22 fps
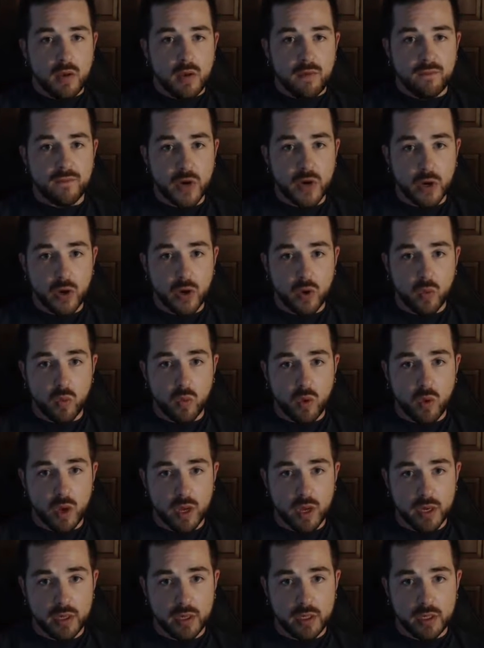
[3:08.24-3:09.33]
Photo
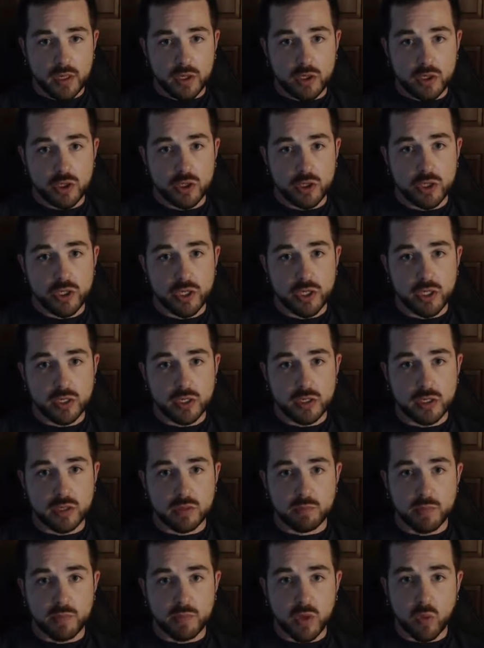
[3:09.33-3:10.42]
1, you should
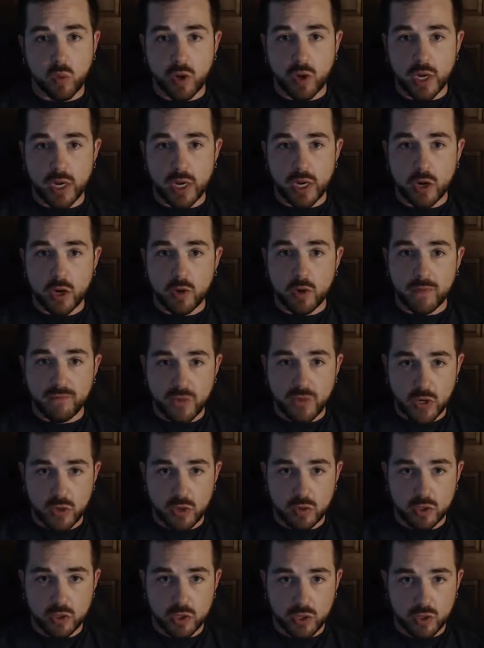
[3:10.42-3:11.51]
be working on your
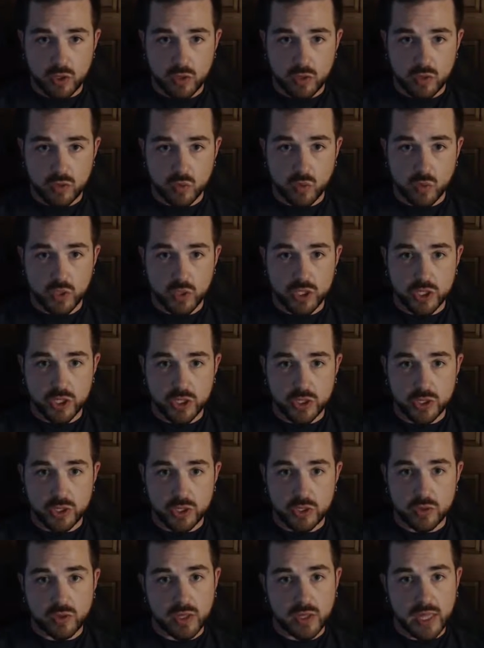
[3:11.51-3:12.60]
photo journal, which is
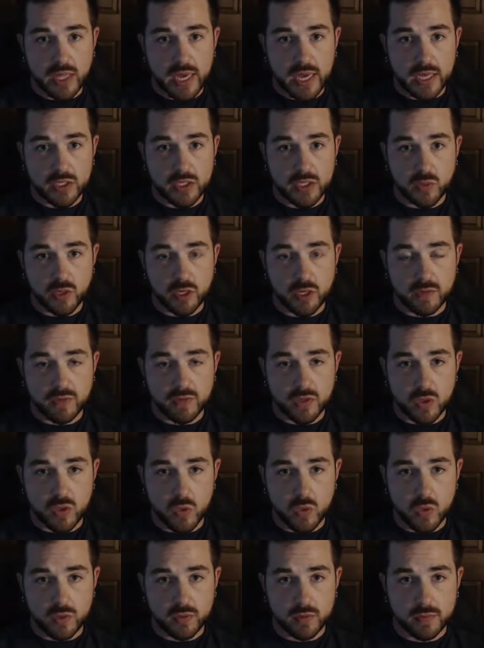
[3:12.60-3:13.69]
due the last week of
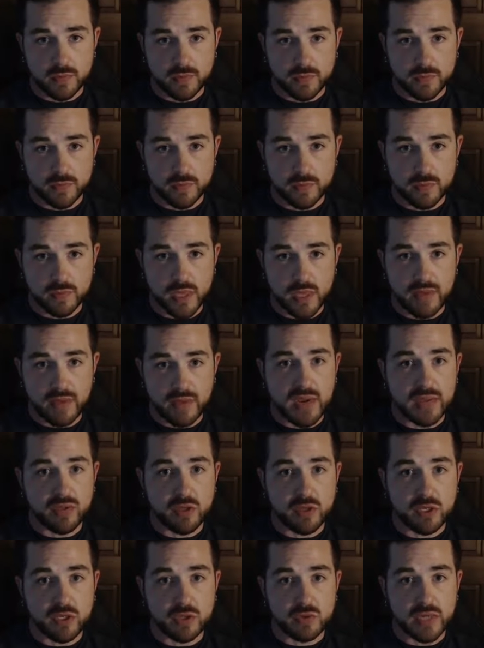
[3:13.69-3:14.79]
school. I've
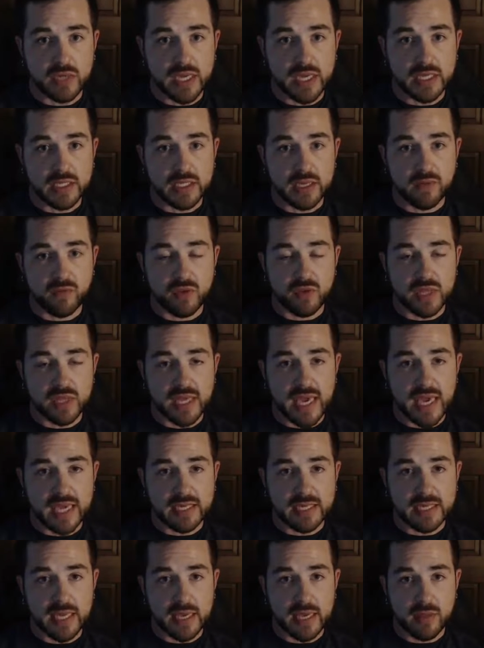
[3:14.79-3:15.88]
got the due date set for the
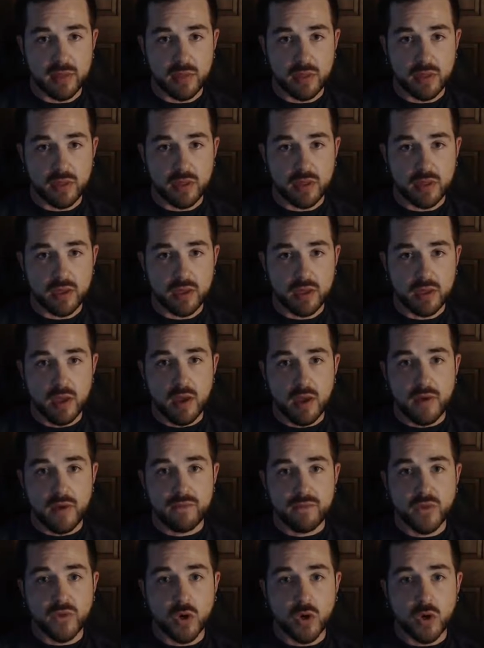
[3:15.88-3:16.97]
18th.
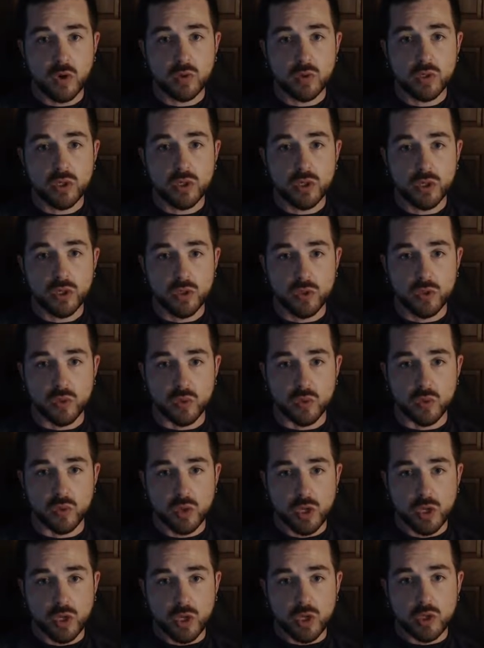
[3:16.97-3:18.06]
Photo 2,
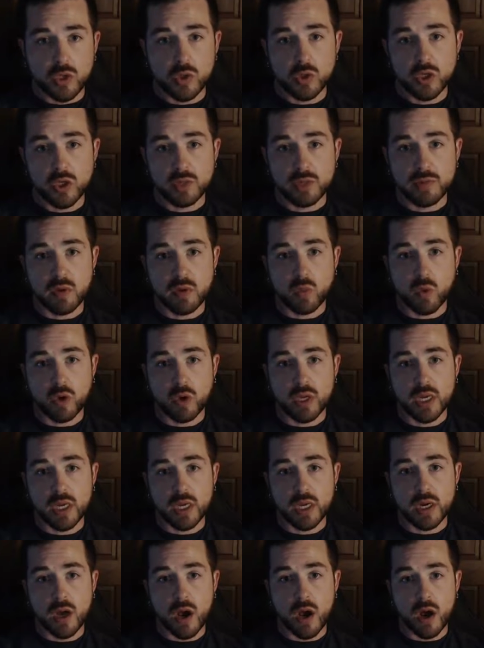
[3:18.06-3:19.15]
you should be
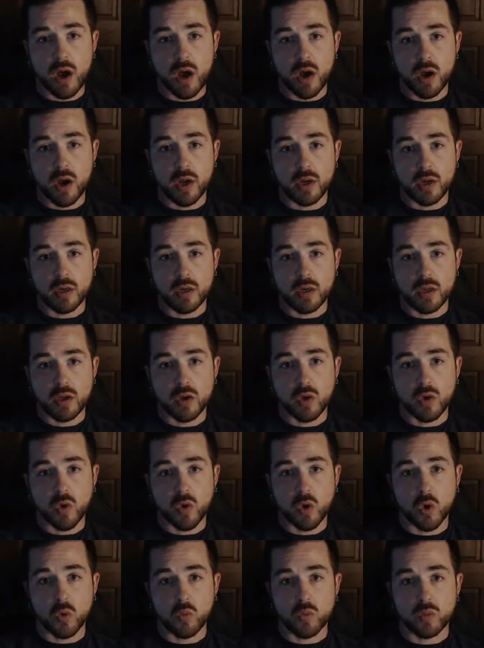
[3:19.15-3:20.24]
working on
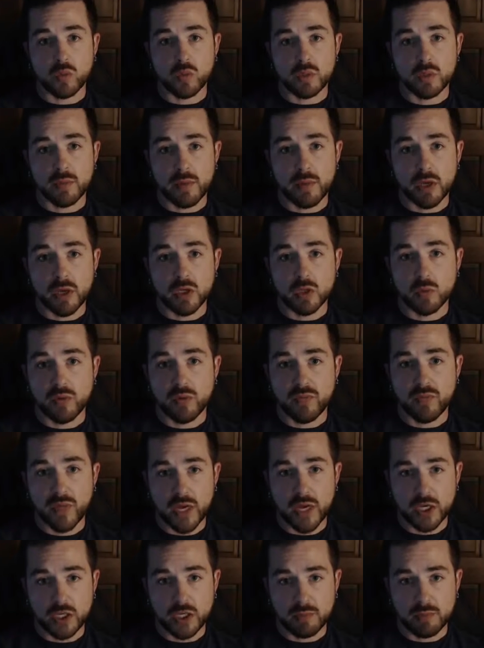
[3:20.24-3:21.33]
your semester
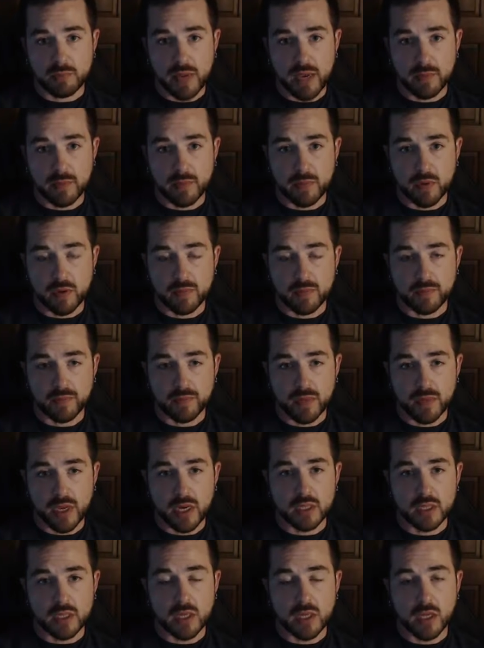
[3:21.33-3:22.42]
reflection paper.
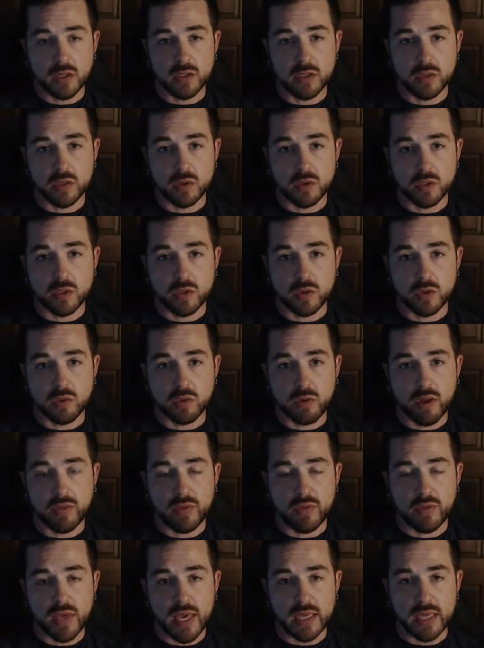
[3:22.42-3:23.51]
It is also due
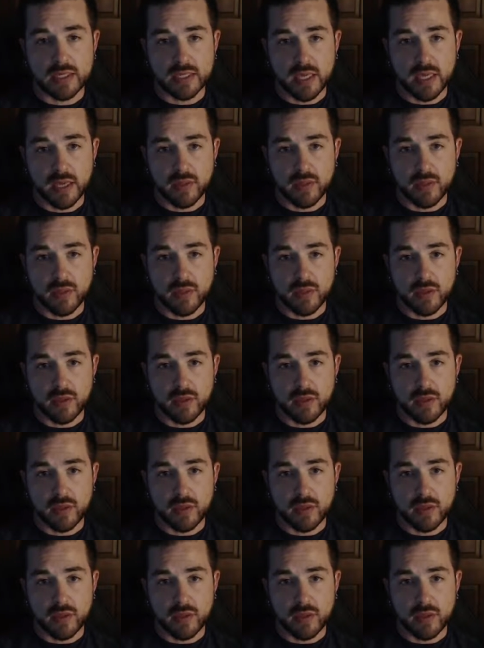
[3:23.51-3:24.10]
around the 18th.